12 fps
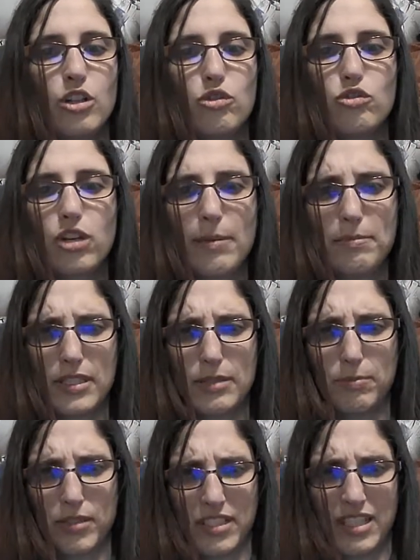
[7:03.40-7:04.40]
Drop this
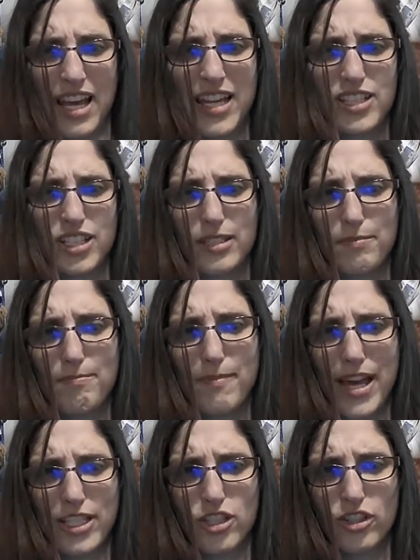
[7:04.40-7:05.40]
pretentious
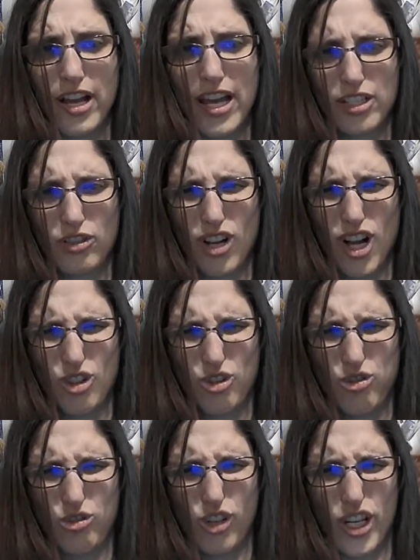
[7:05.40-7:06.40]
master actor, I'll
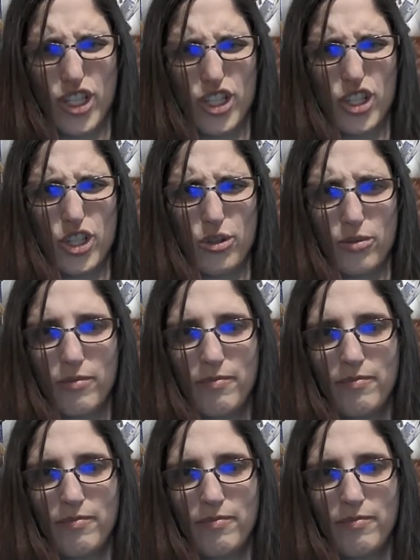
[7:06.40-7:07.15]
crush you